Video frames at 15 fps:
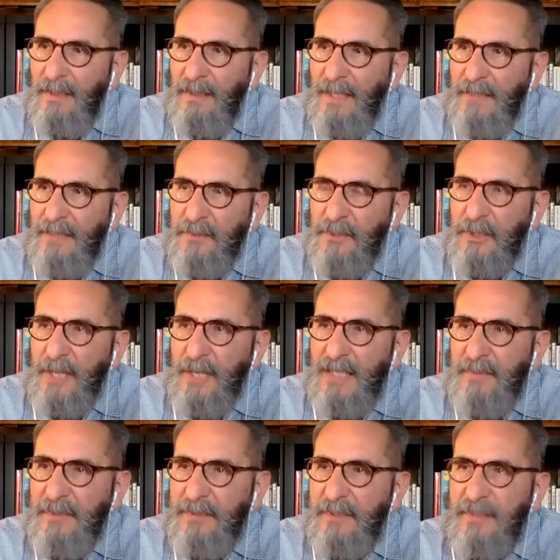that's when she
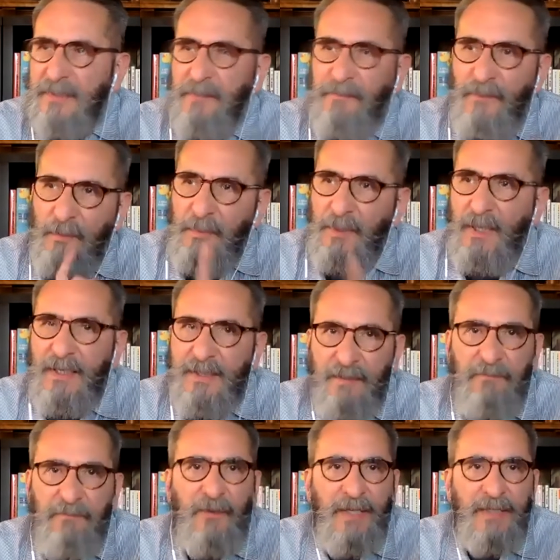asked me just to verbalize
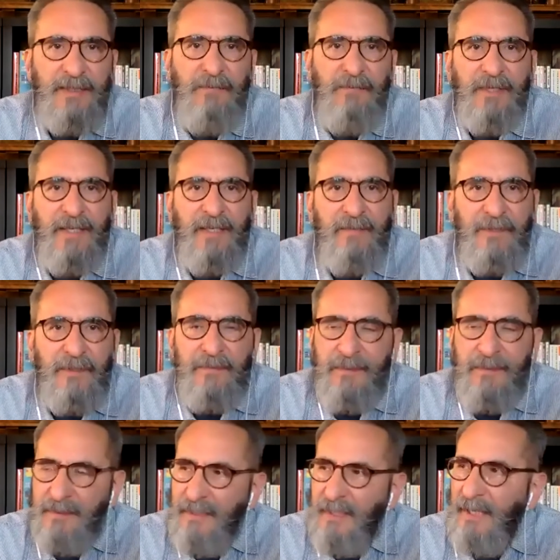the phrase, I forgive you.
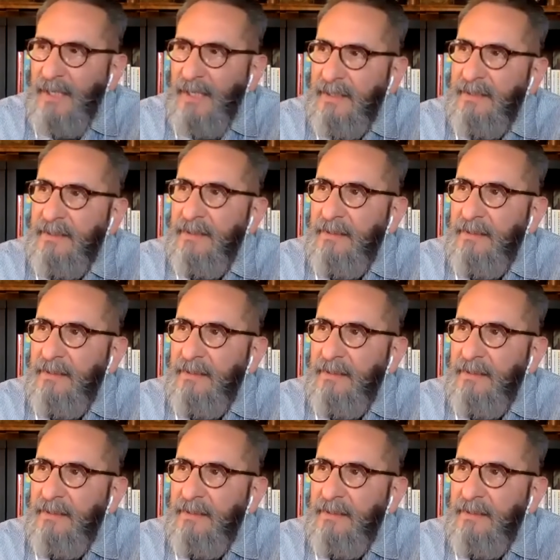And